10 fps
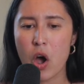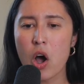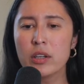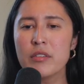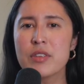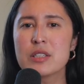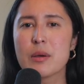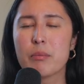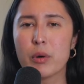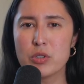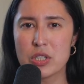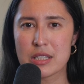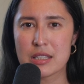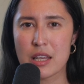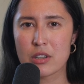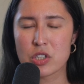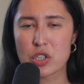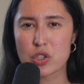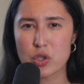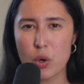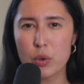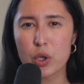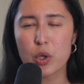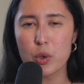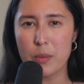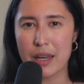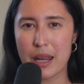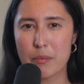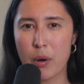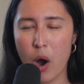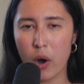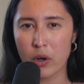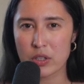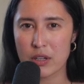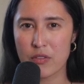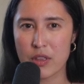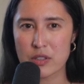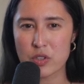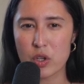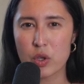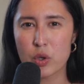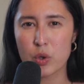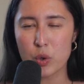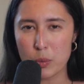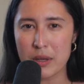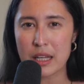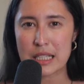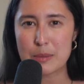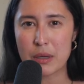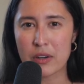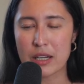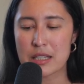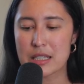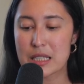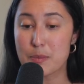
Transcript: all of these emotions that are just so human and part of this human experience,